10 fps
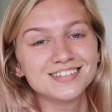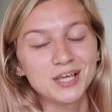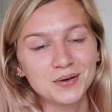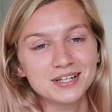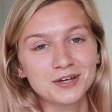
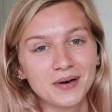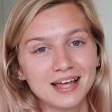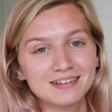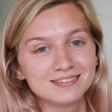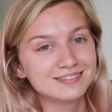you can do
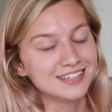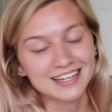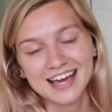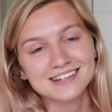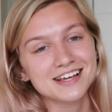it. You
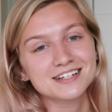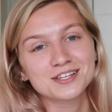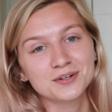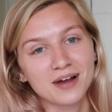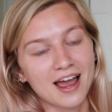can't take
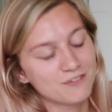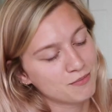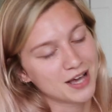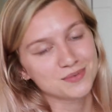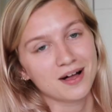to the grave. You
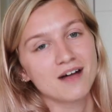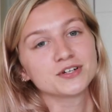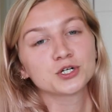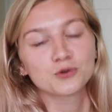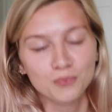might as well have
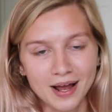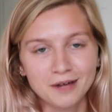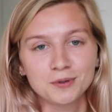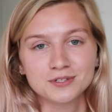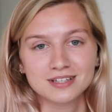
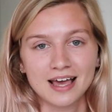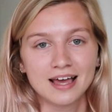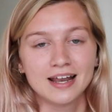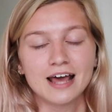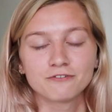incredible
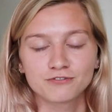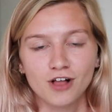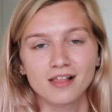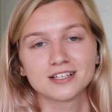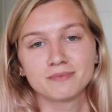skin and
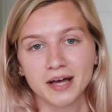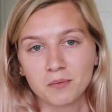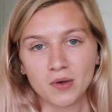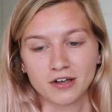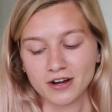flawless
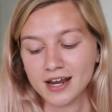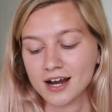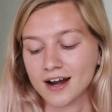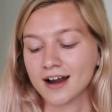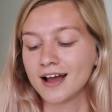makeup while you're
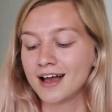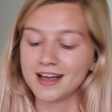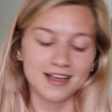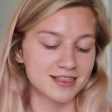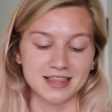here.
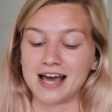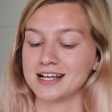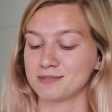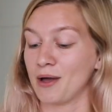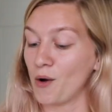That
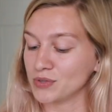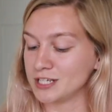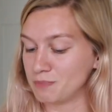is my only